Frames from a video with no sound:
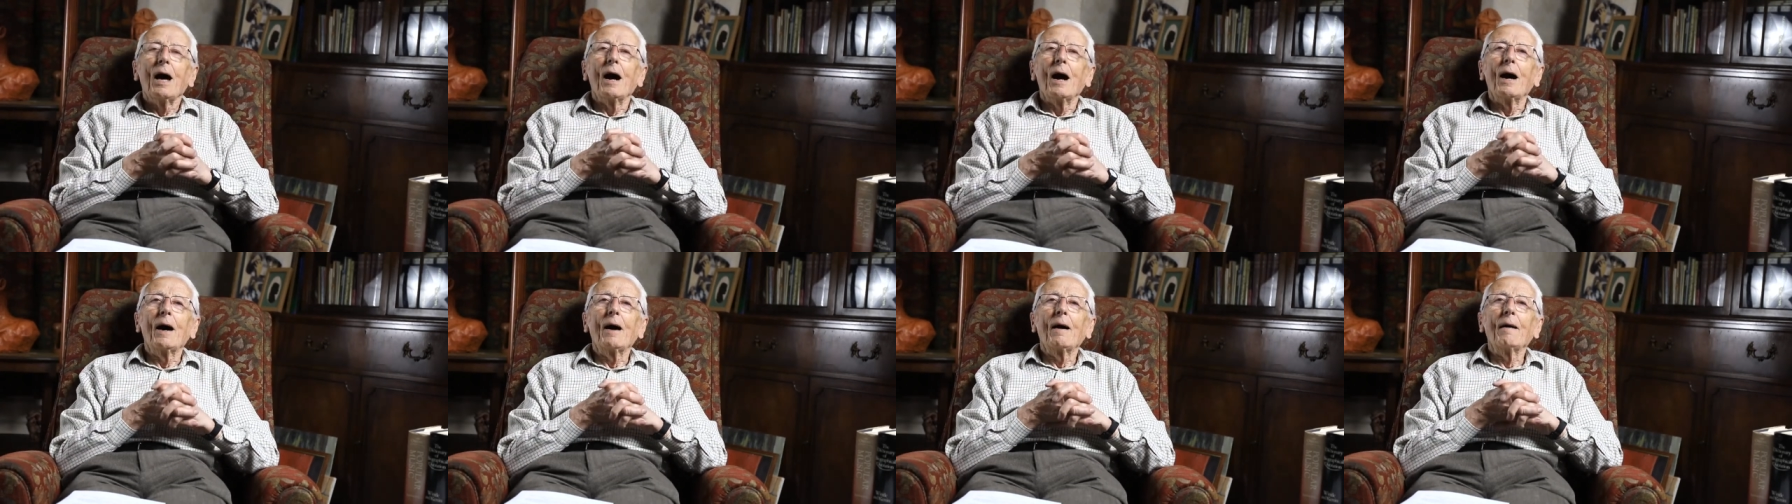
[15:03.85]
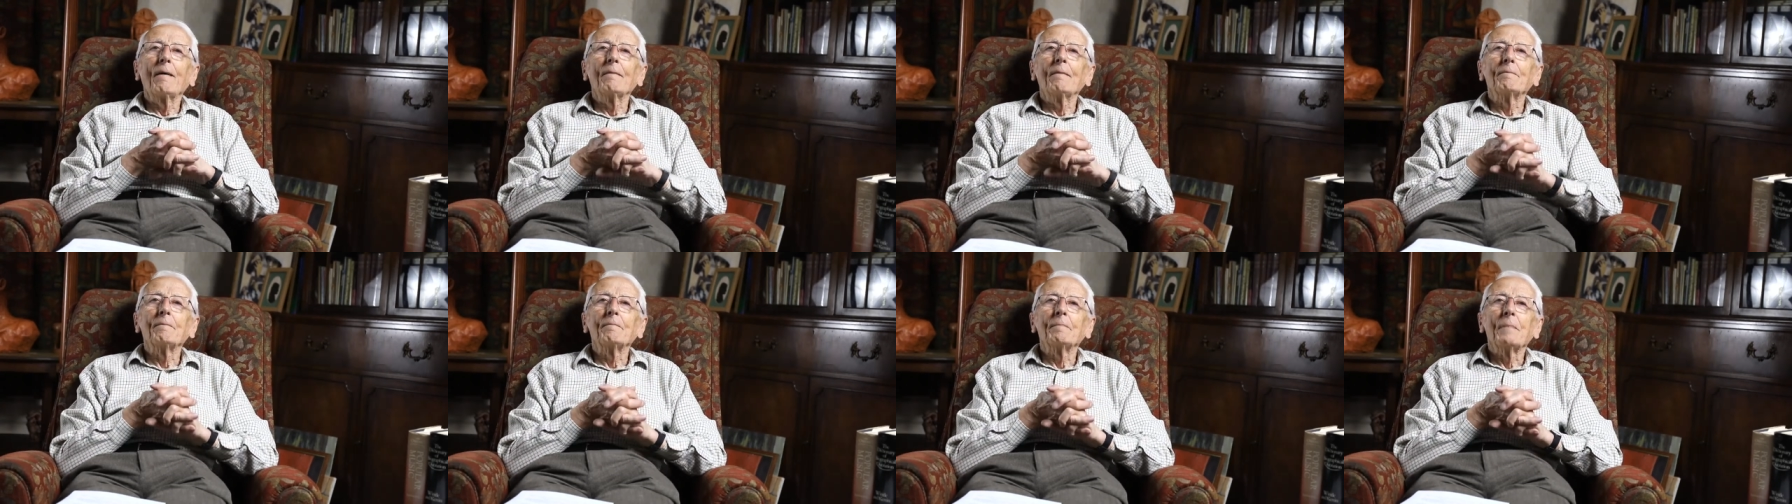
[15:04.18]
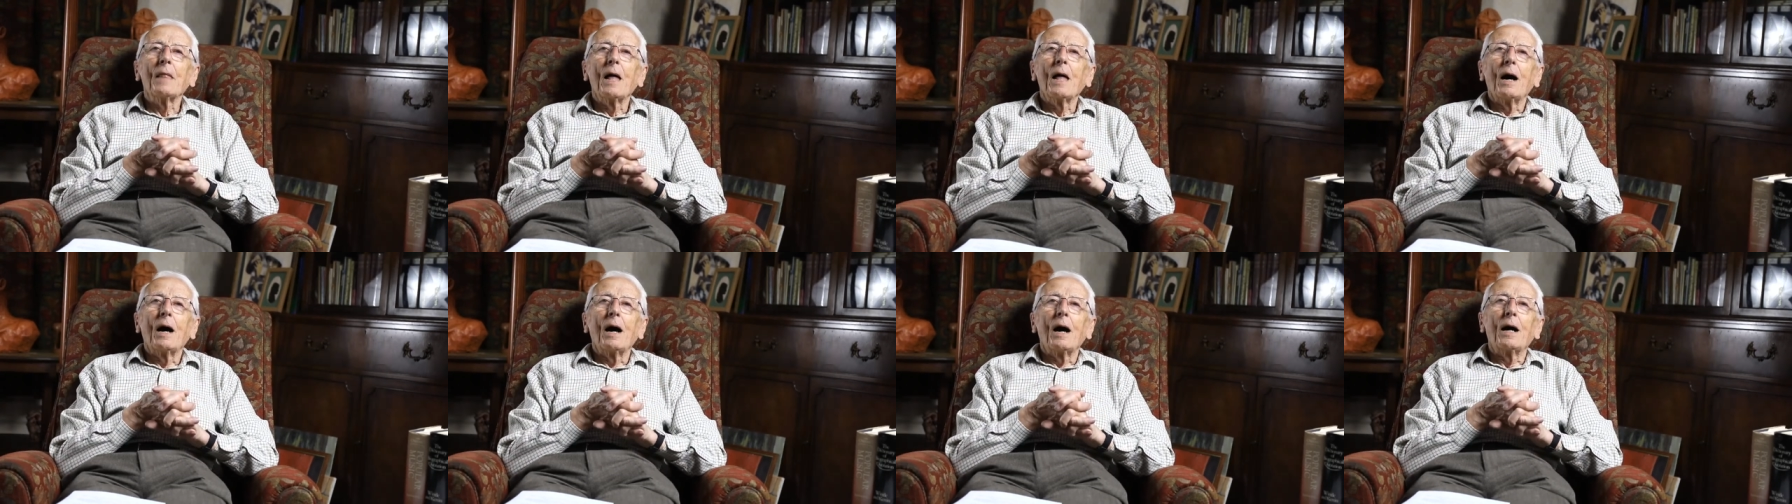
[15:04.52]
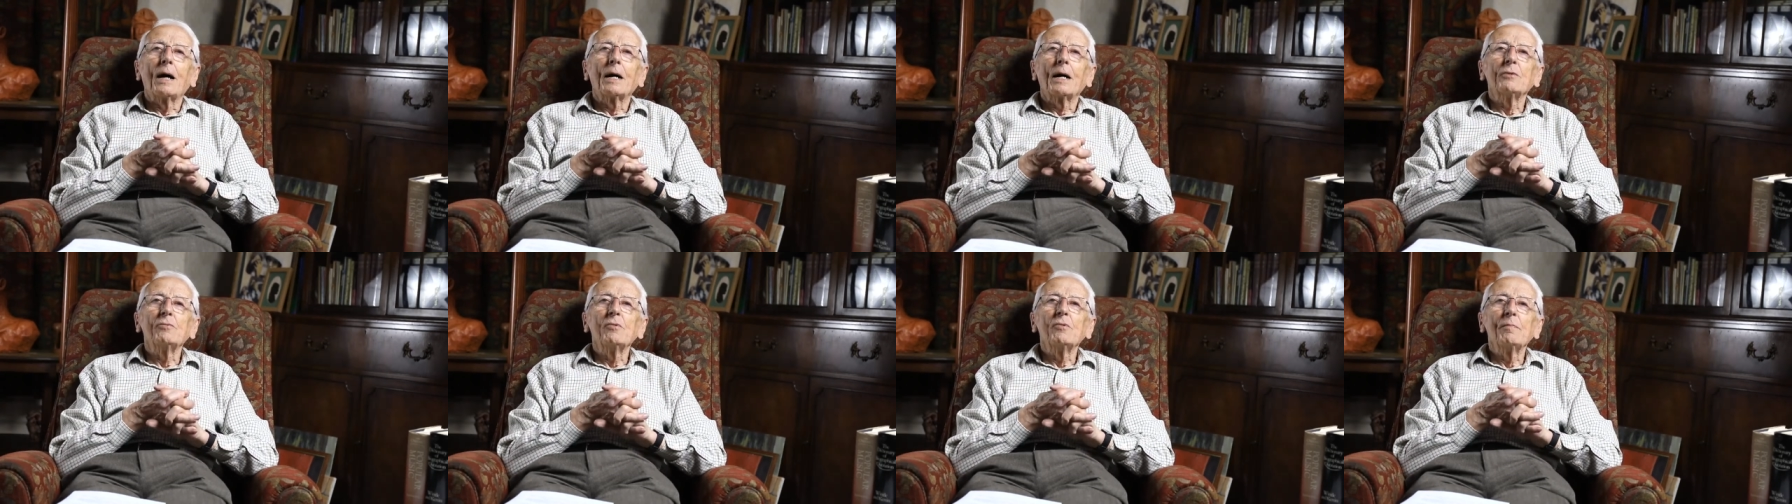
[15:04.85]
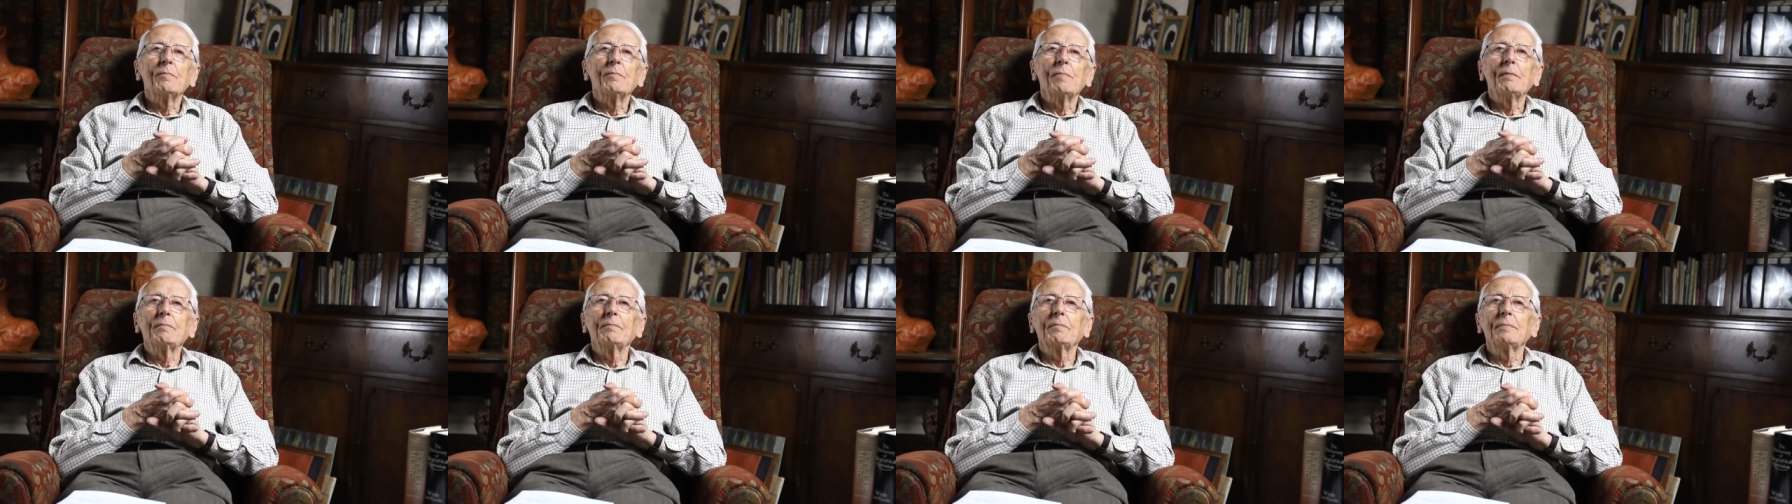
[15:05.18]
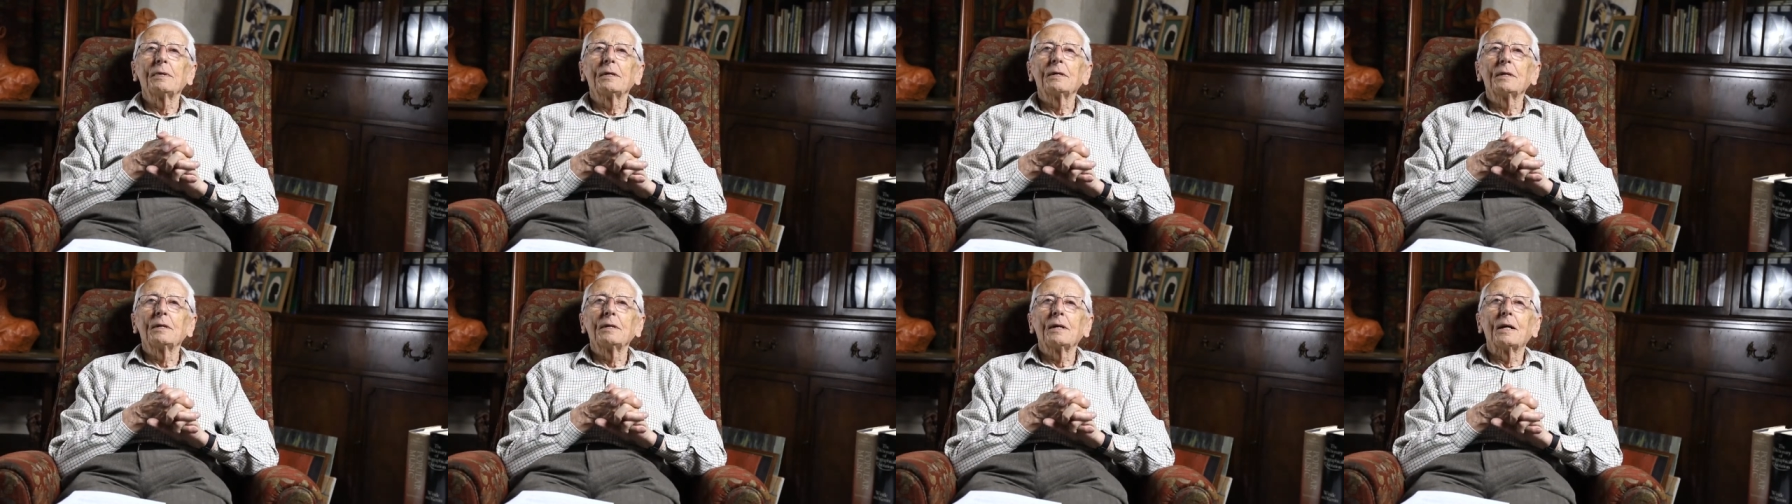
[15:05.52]
Um, I
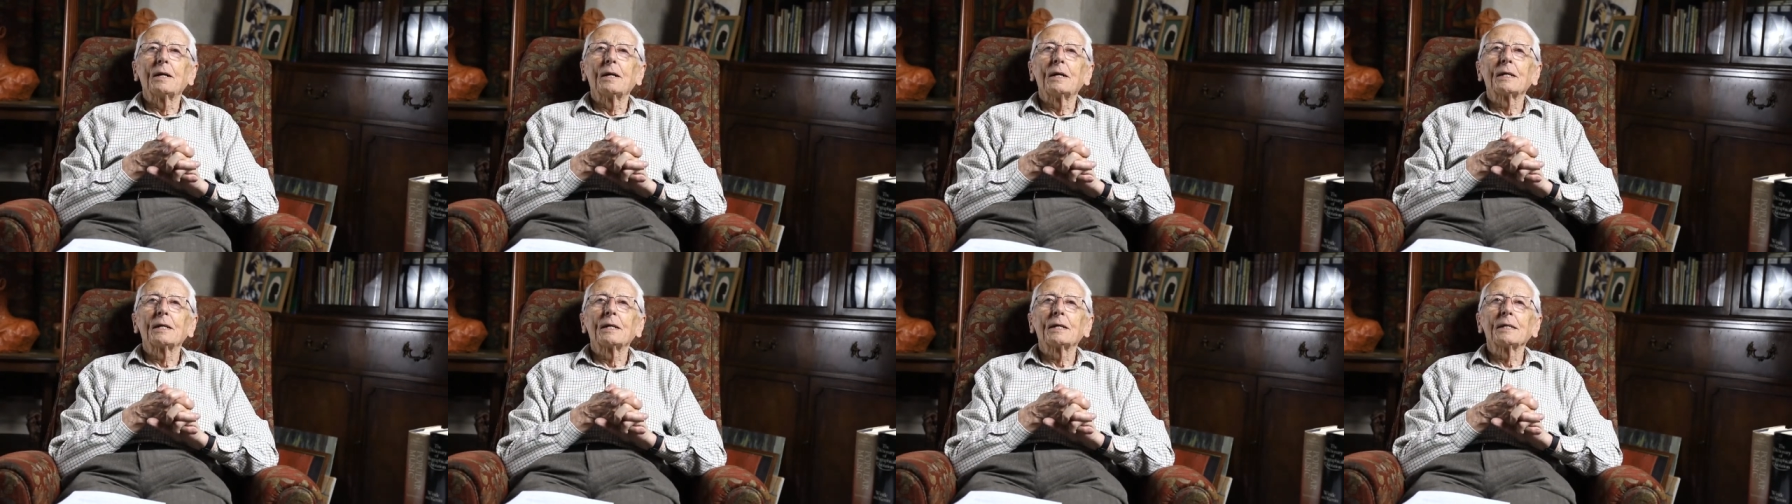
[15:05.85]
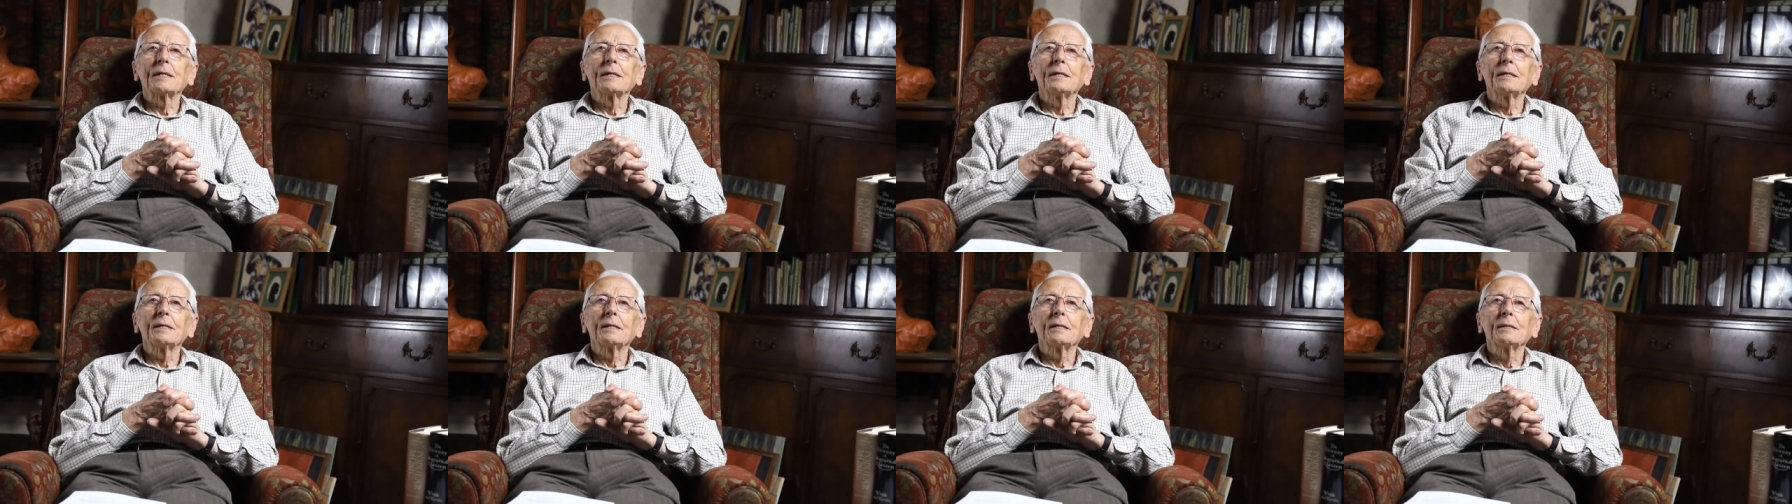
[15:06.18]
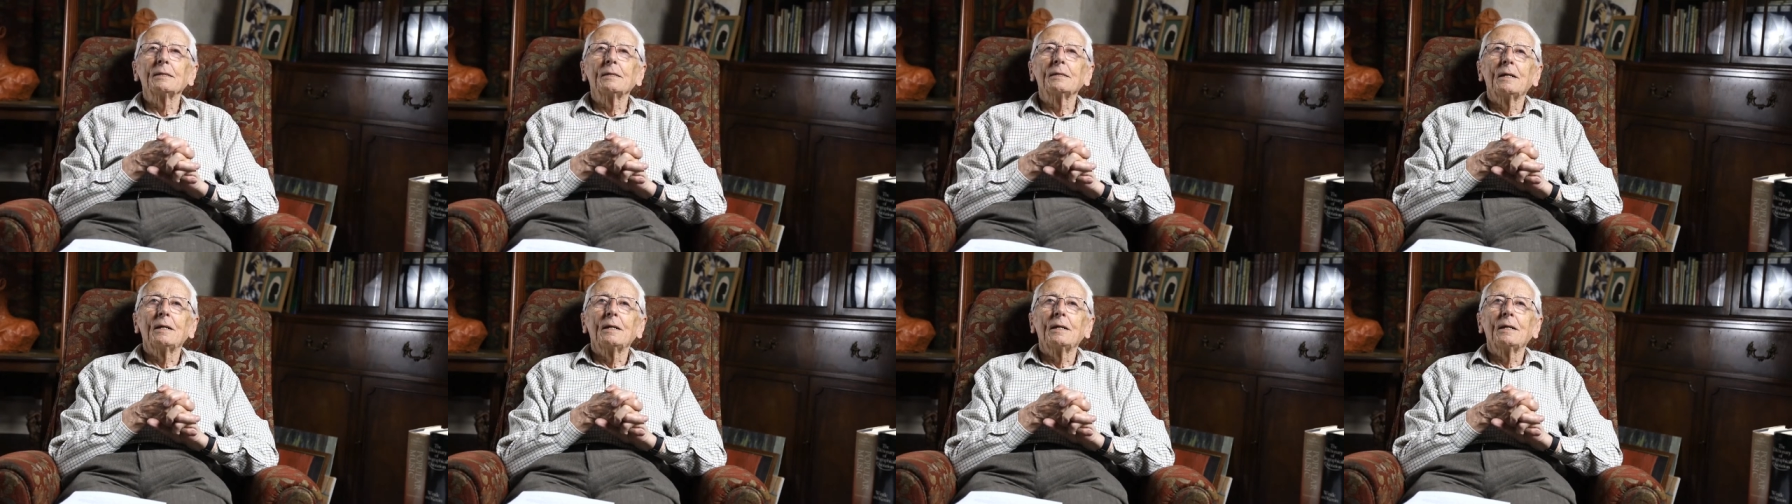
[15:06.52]
remember I